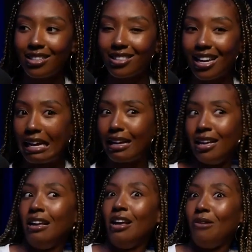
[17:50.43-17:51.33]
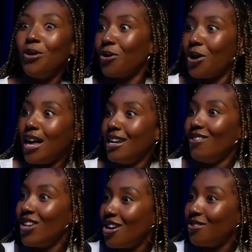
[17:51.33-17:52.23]
And it's like, well, girl, I
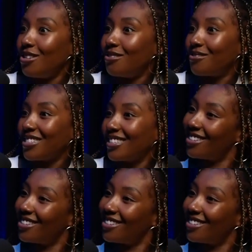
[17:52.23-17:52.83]
didn't even know you. You know?